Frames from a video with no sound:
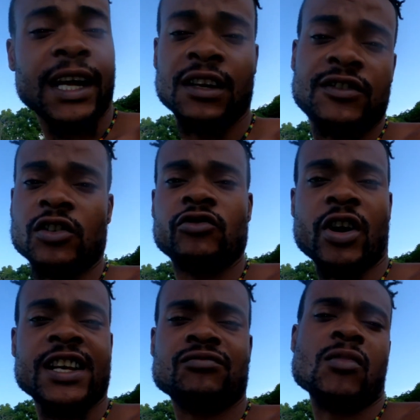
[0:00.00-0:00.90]
Tell
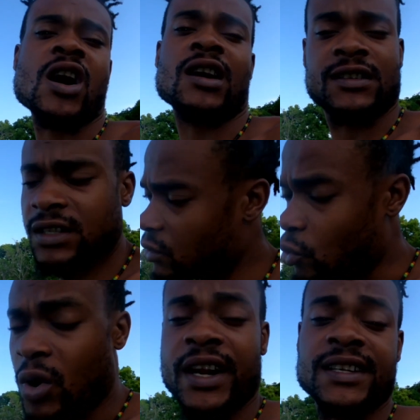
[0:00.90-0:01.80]
Sunrise Boss
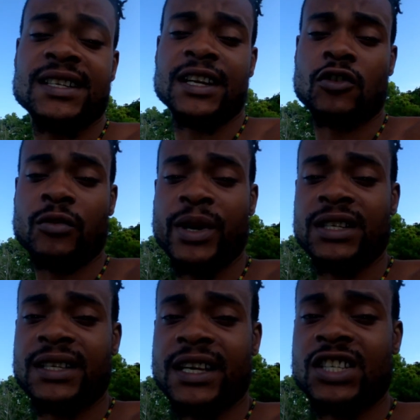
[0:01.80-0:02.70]
what that's in the
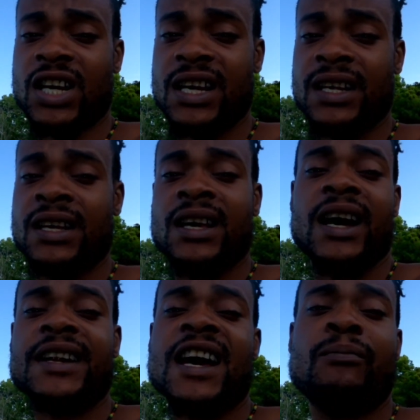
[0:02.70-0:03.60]
comment section.
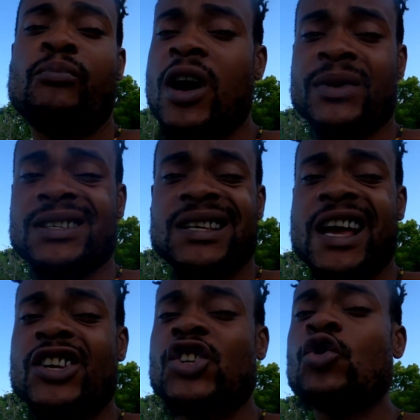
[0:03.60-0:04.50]
And I promise,
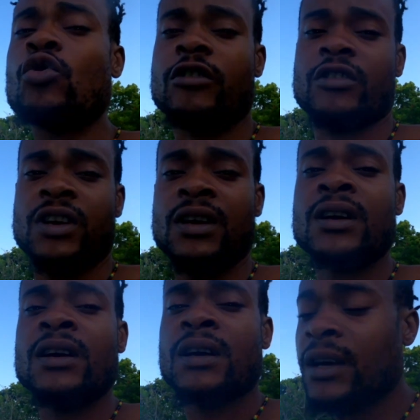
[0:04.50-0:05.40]
I sure,
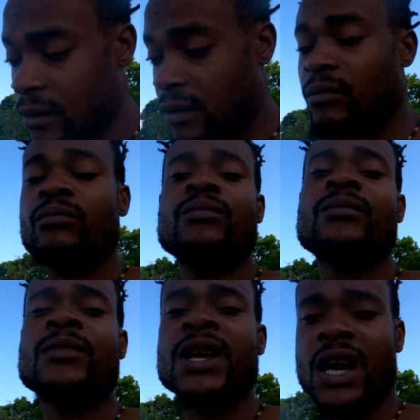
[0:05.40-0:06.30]

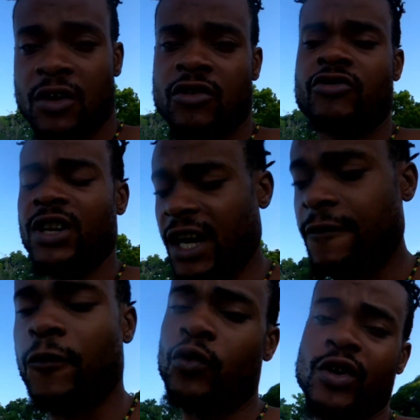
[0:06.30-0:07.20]
me I go grill that
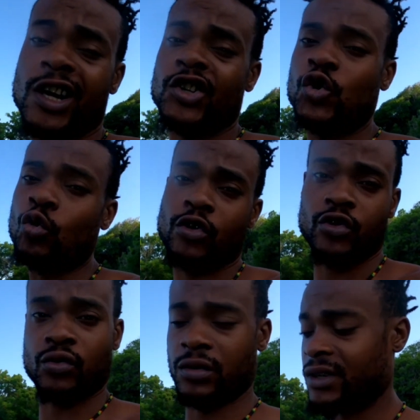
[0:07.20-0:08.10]
phone and sure
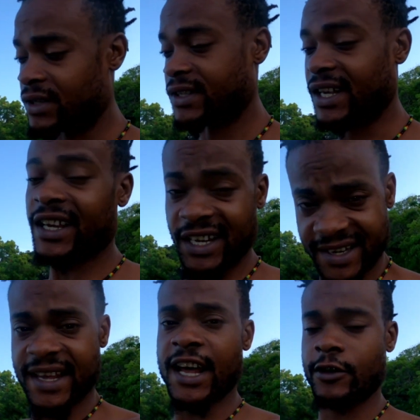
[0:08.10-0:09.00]
no, say it
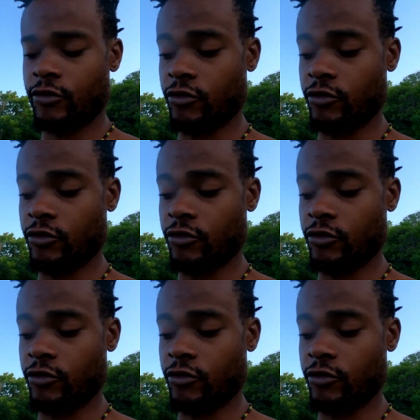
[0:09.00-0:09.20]
can